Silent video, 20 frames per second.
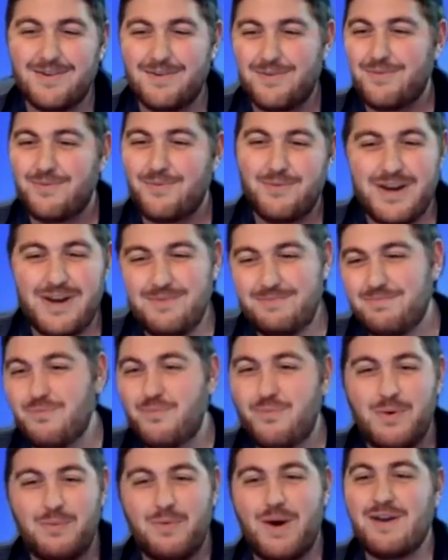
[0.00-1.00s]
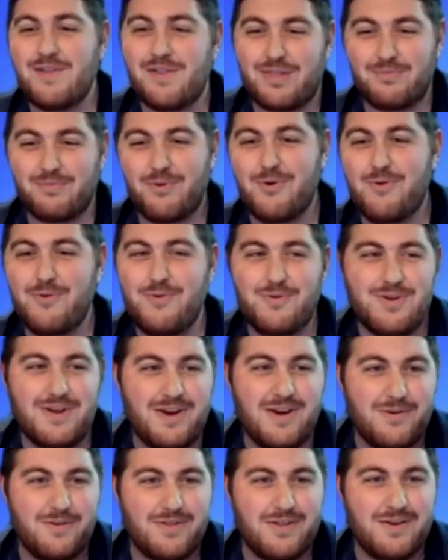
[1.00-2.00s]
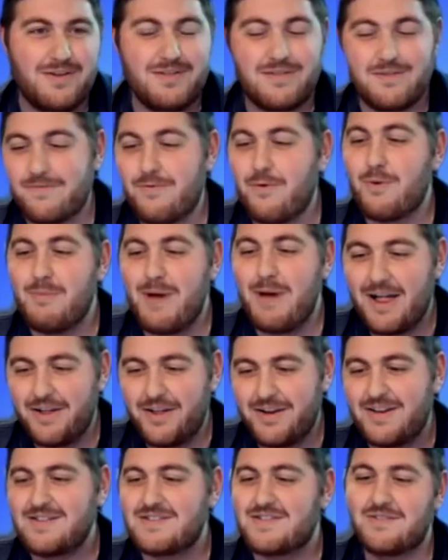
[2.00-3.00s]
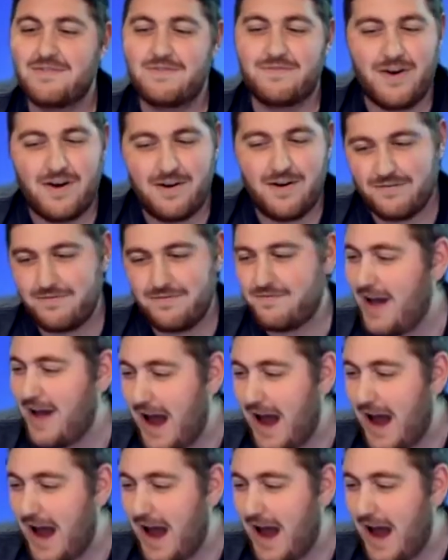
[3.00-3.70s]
we went through the formalities of